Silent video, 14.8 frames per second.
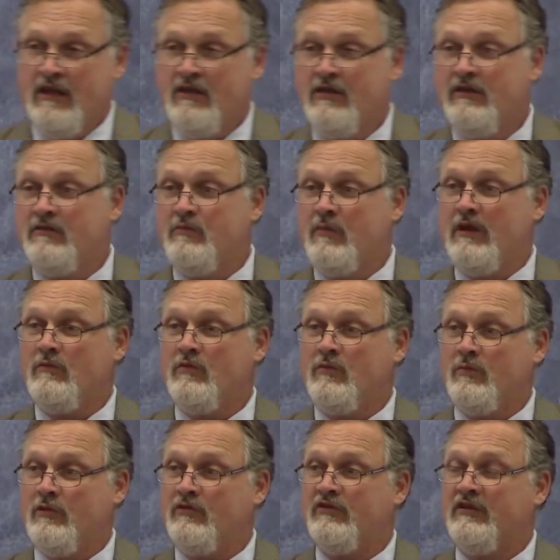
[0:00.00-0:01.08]
These men were
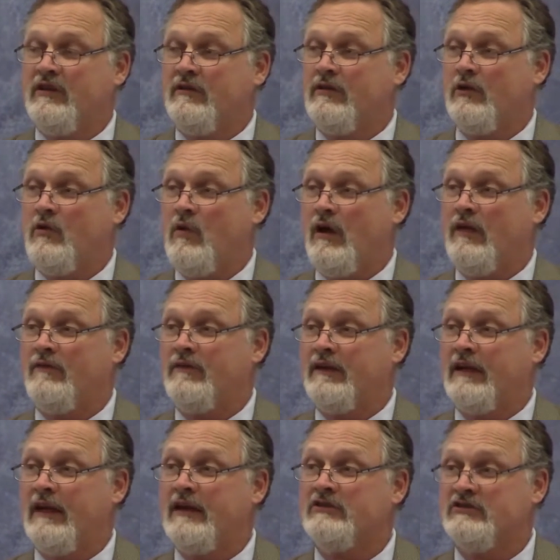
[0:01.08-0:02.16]
boasting of their
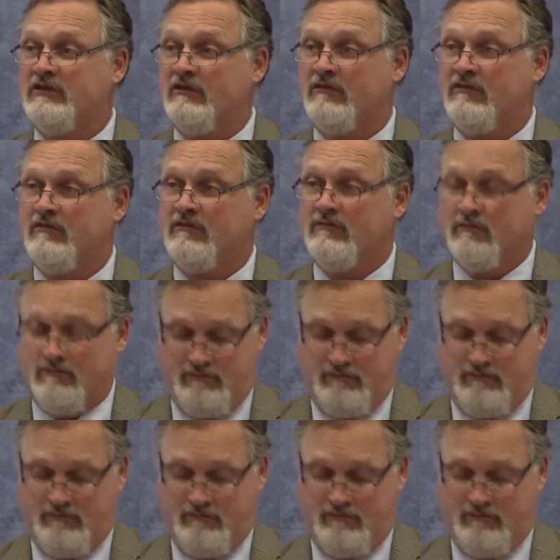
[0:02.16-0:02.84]
qualifications.